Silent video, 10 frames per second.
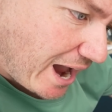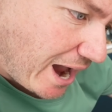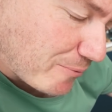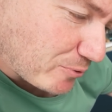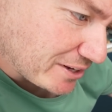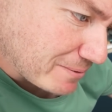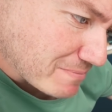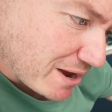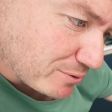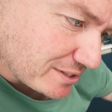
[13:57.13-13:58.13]
And we're going to
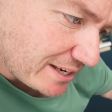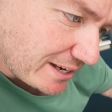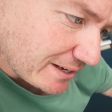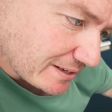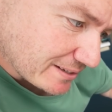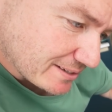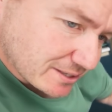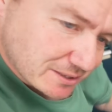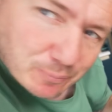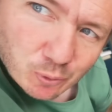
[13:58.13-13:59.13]
melt it
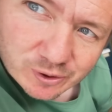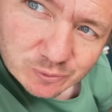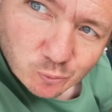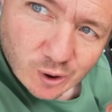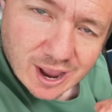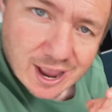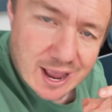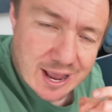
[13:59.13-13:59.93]
to the point where,